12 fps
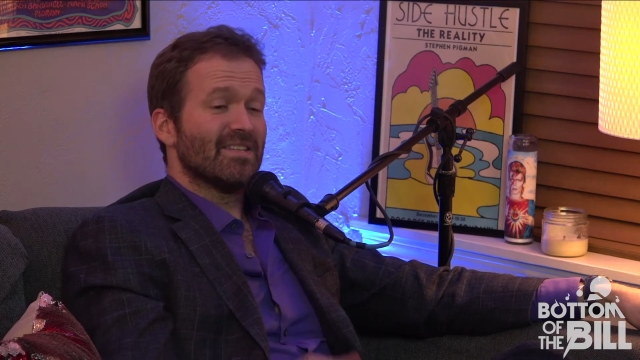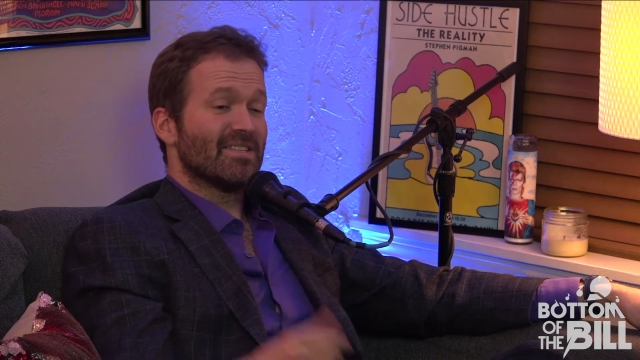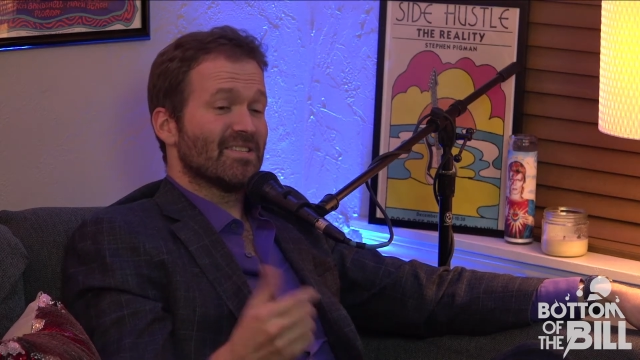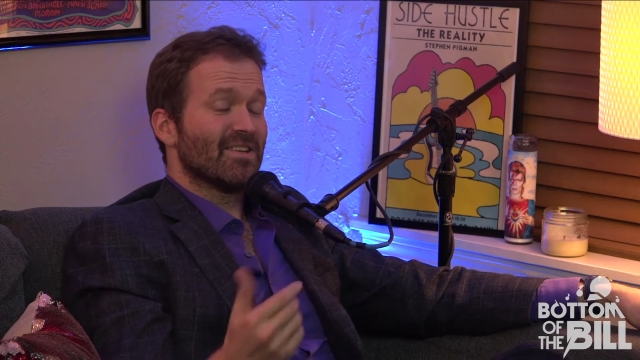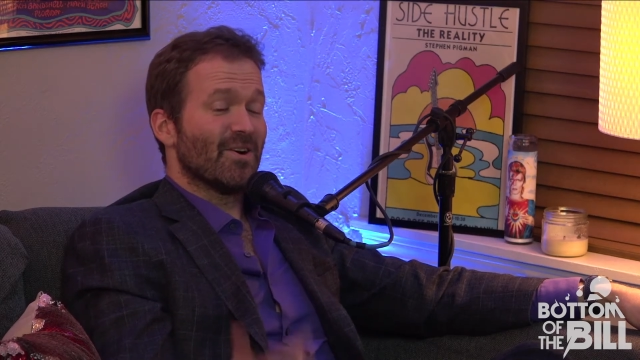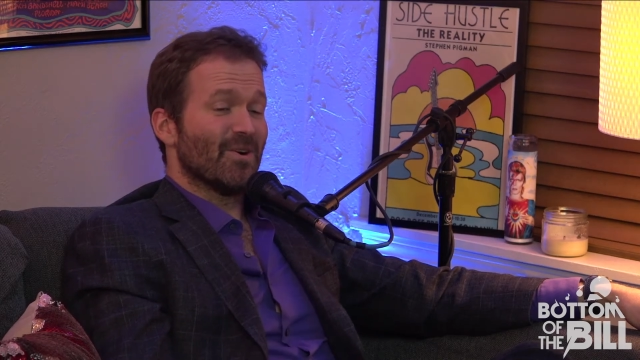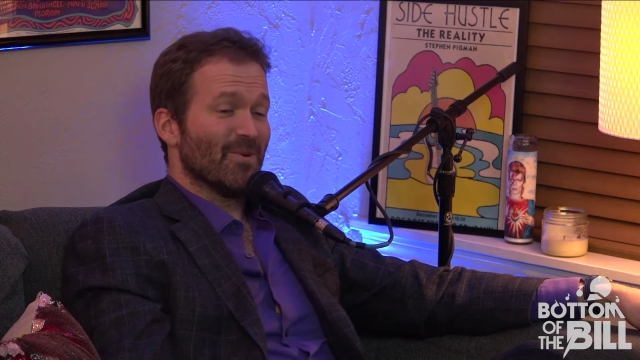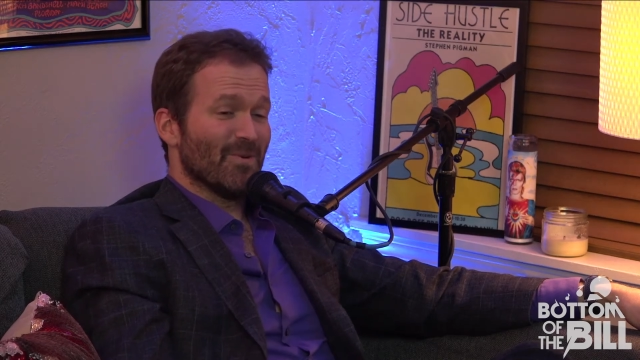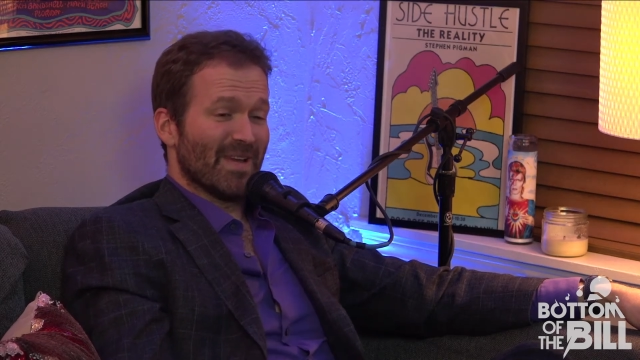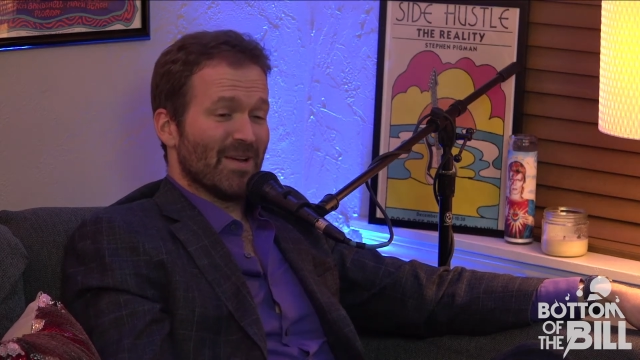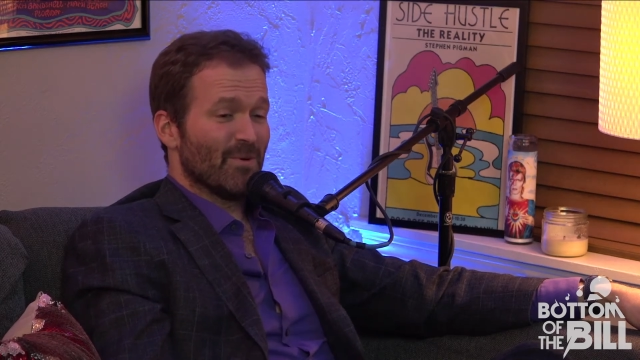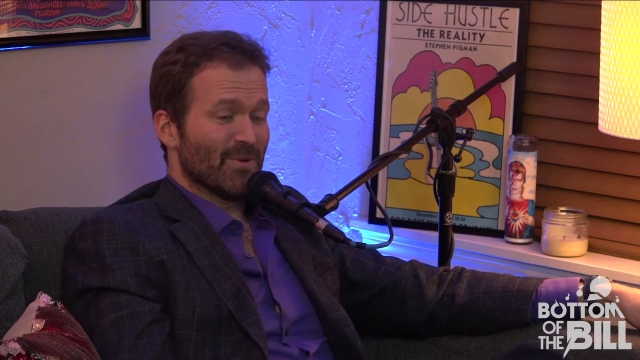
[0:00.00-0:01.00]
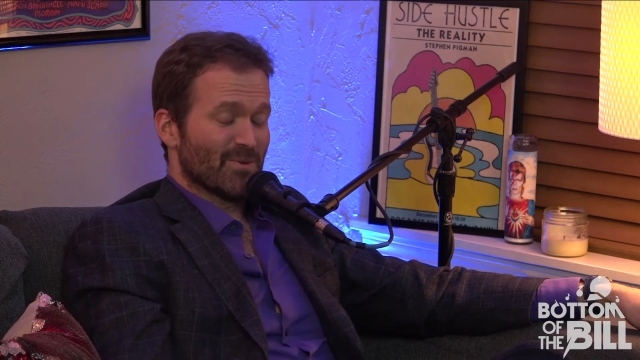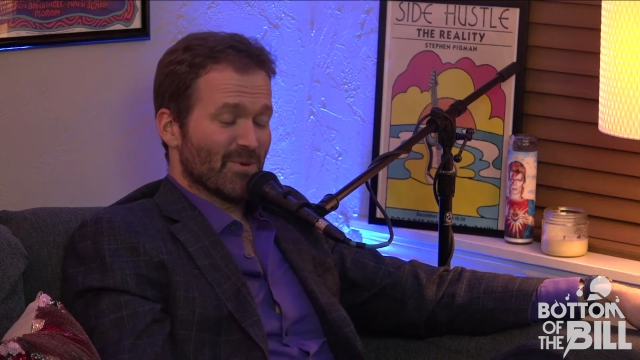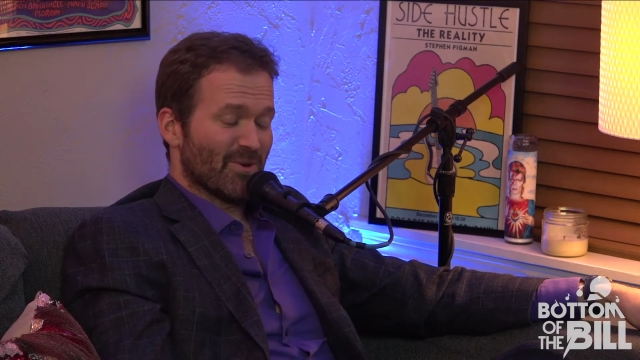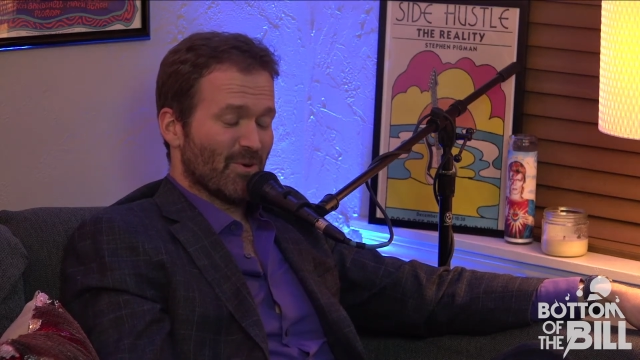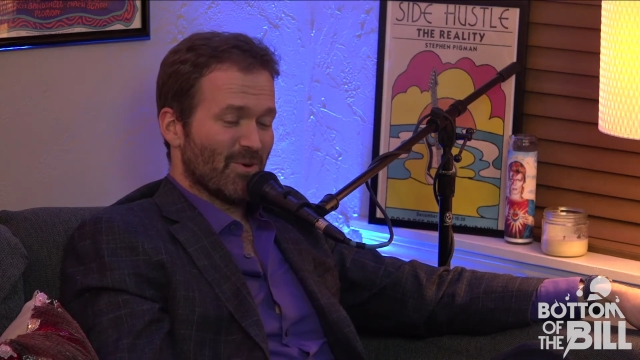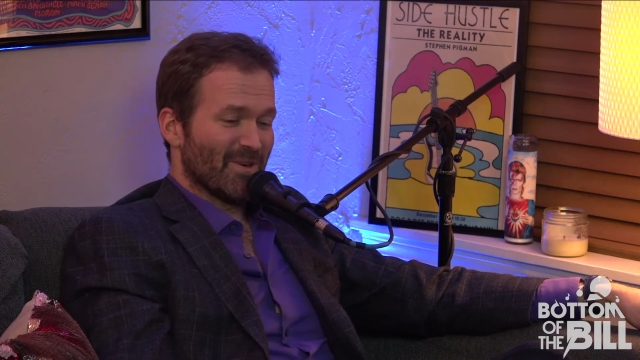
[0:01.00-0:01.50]
So it was
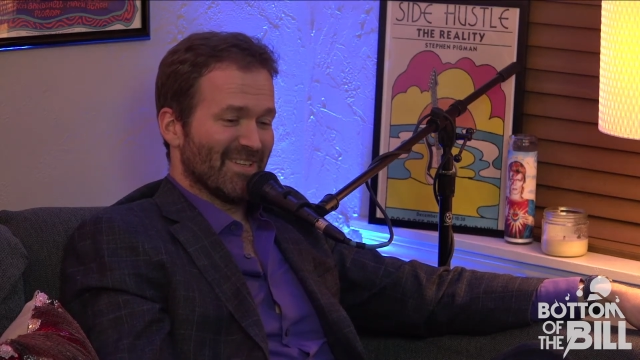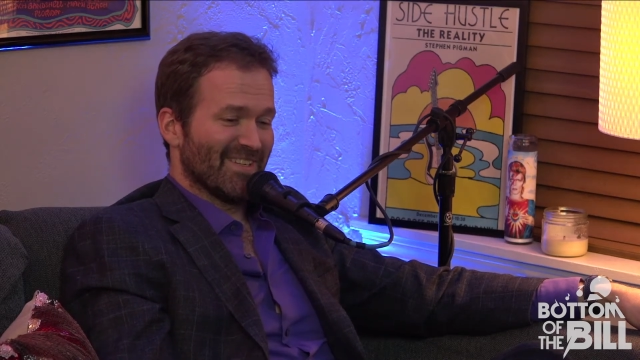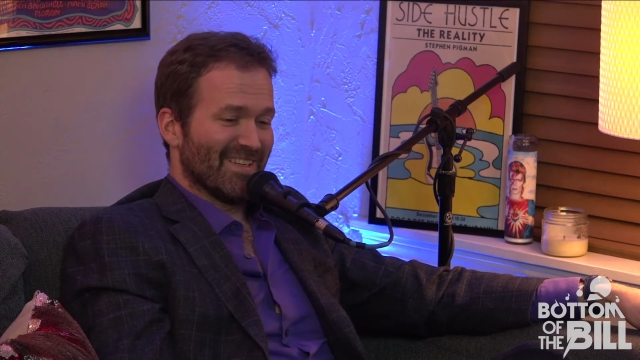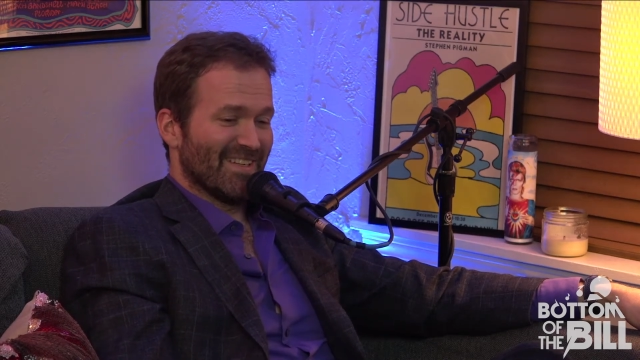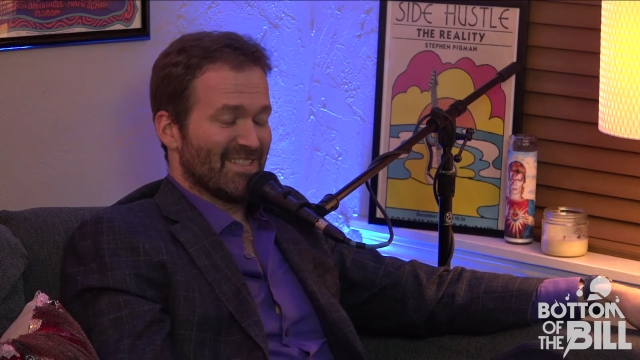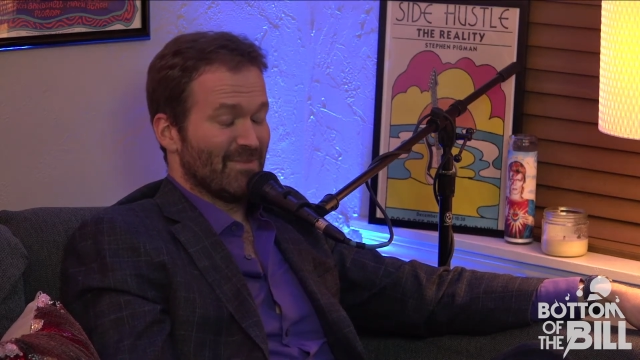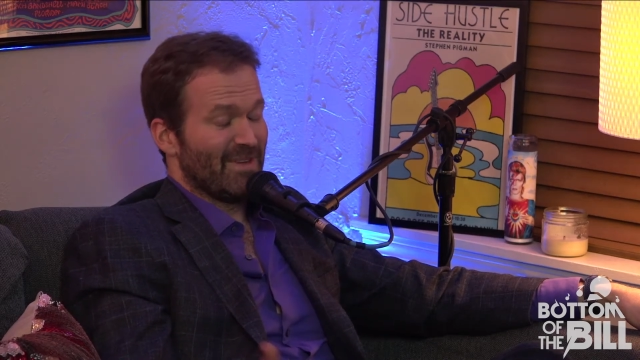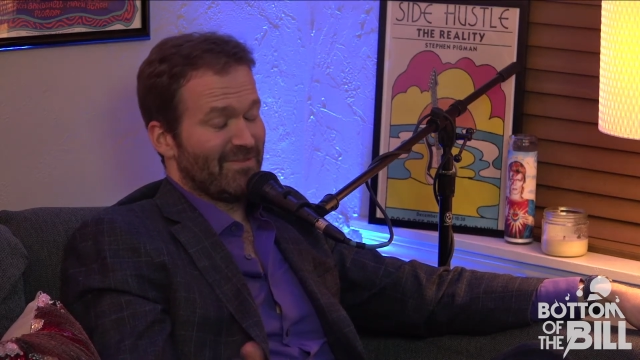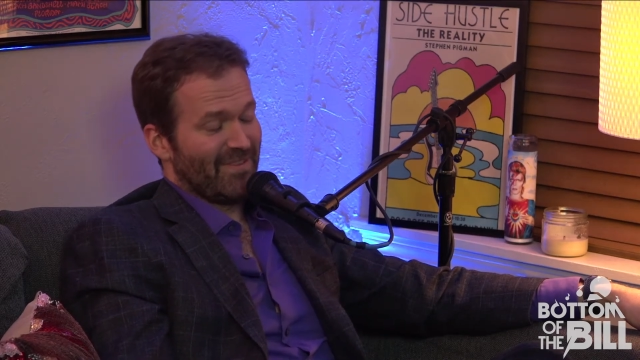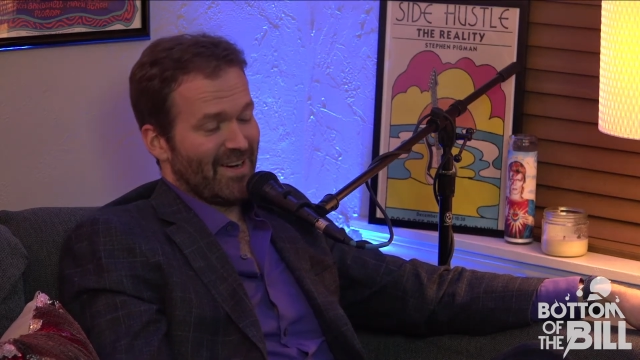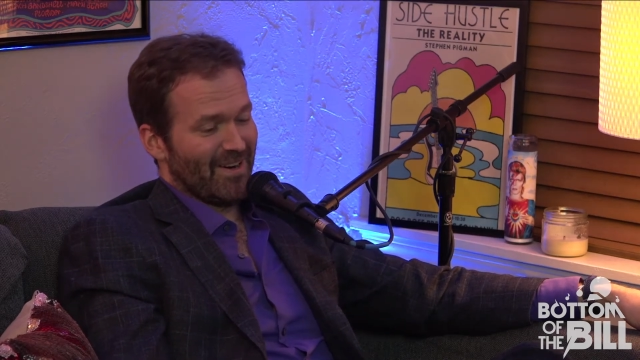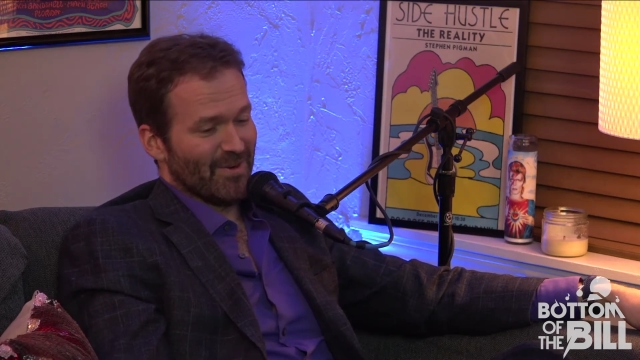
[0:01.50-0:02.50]
recorded, to be fair,